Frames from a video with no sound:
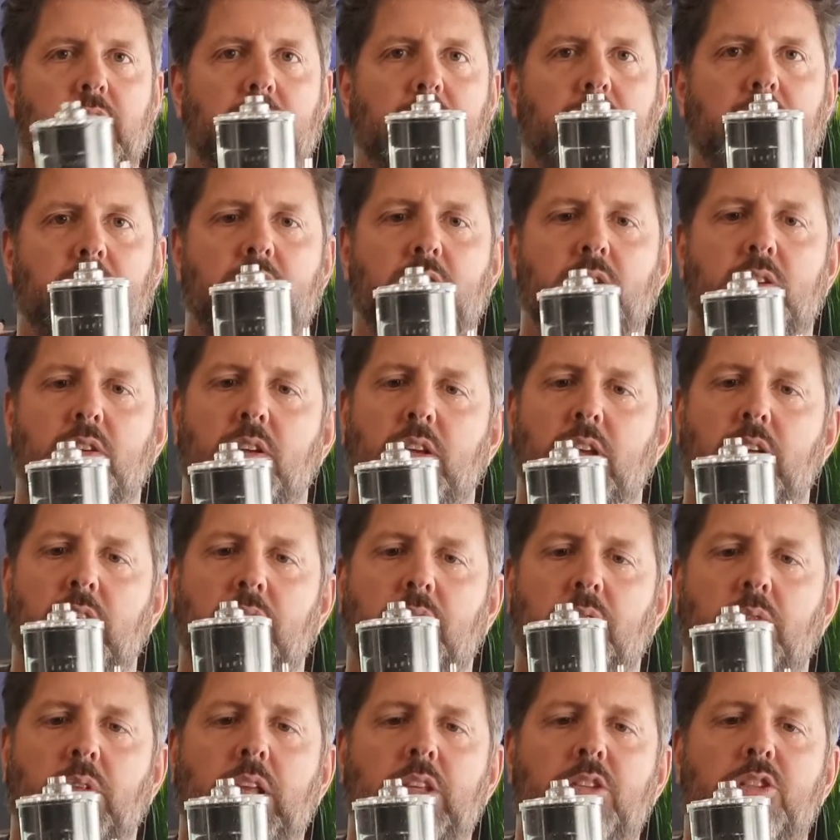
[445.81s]

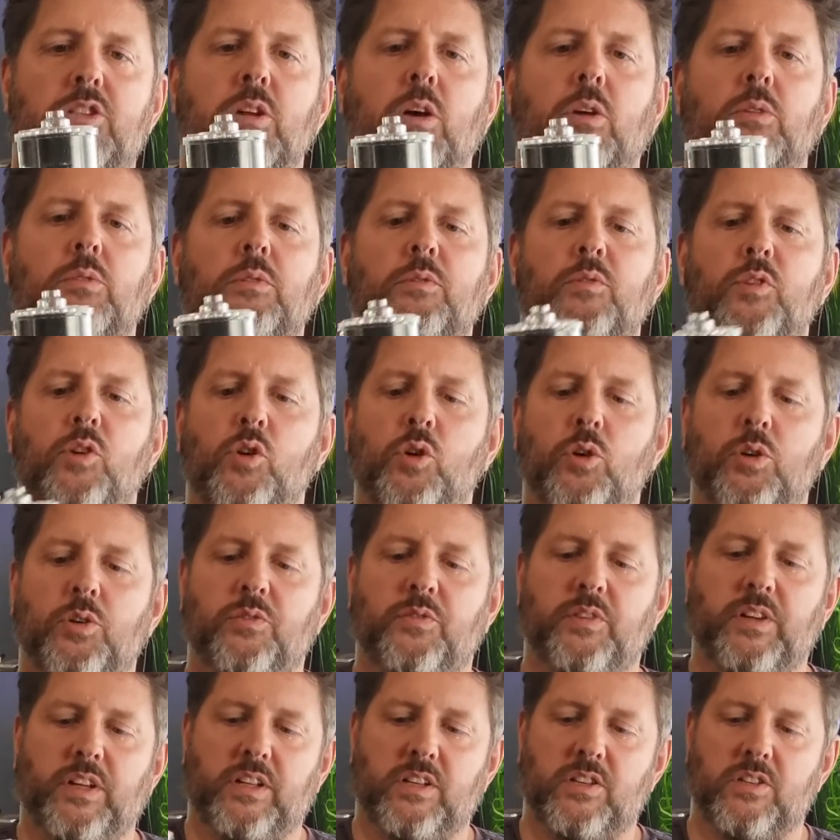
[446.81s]
Let's start with the
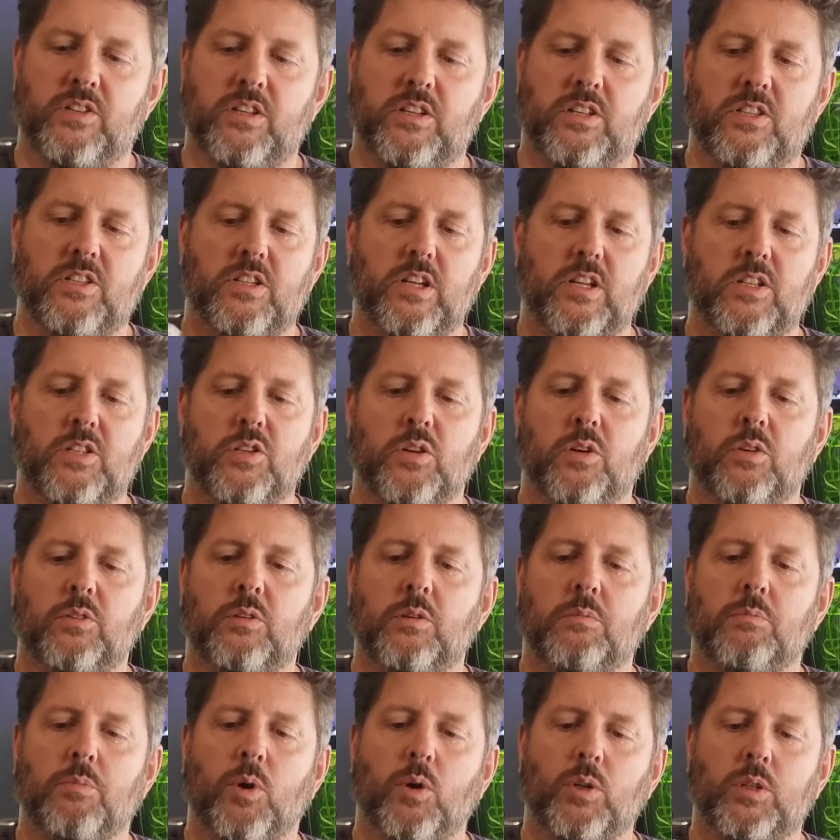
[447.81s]
good things. It sits
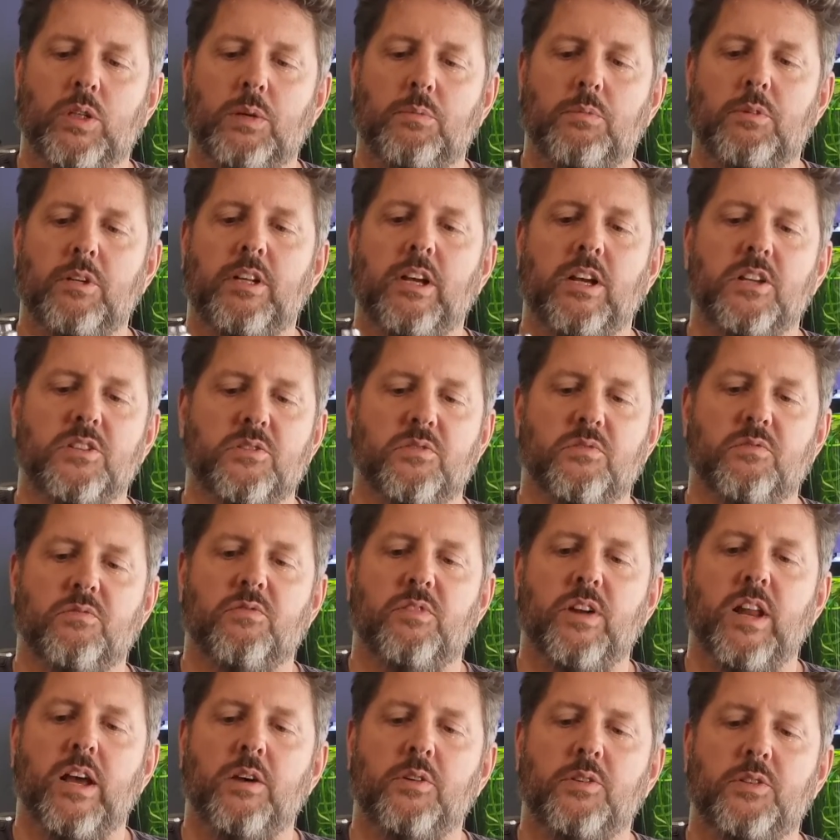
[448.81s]
on the bottom, it doesn't
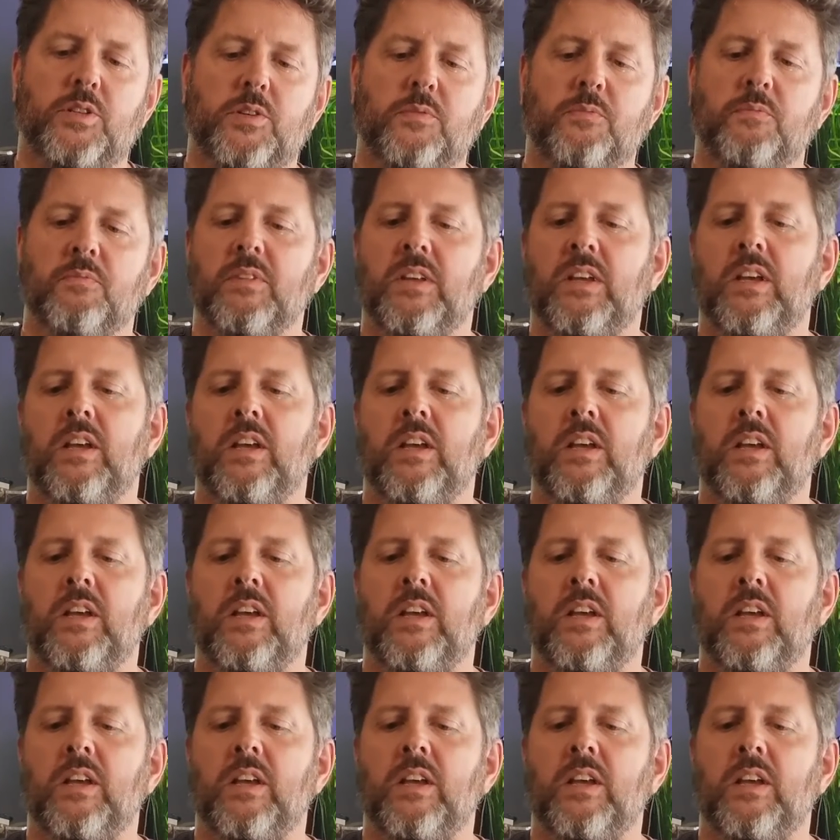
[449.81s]
float,